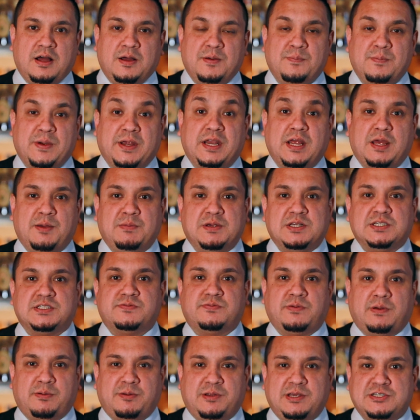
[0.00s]
My name is
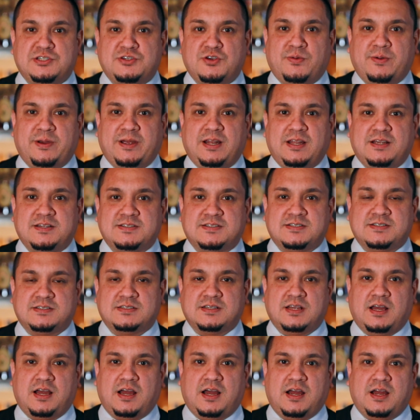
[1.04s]
Fabrizio
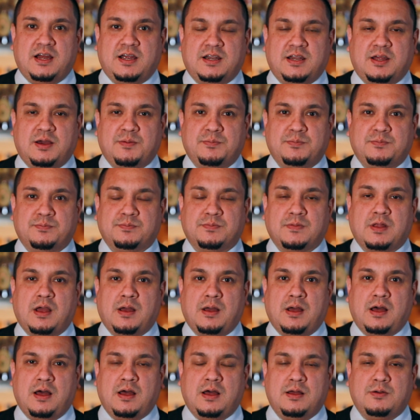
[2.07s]
Velez, and I'm
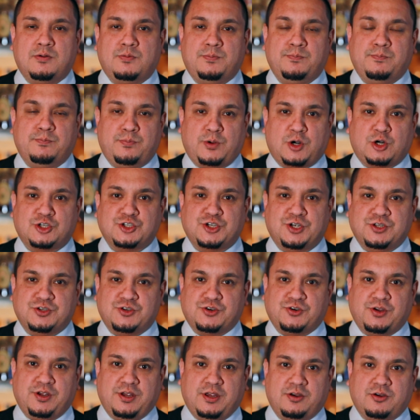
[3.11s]
a
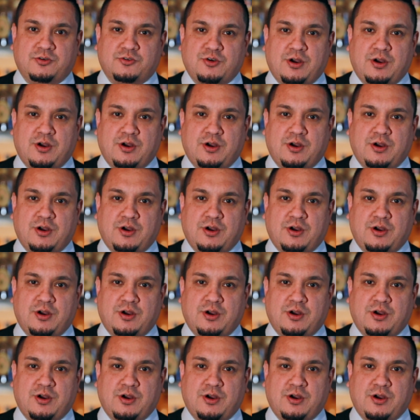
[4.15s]
bartender here in